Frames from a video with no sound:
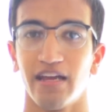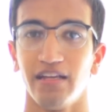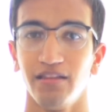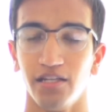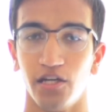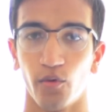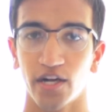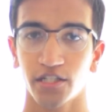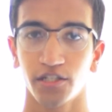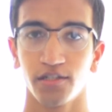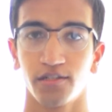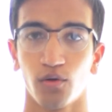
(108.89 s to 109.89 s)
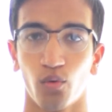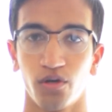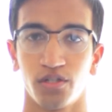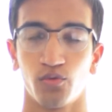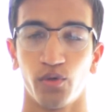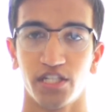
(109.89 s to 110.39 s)
in the direction
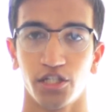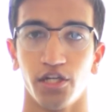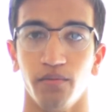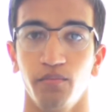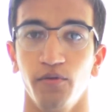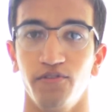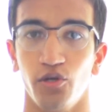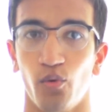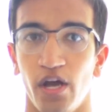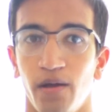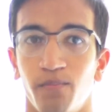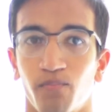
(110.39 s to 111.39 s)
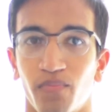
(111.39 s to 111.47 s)
towards which it moves away.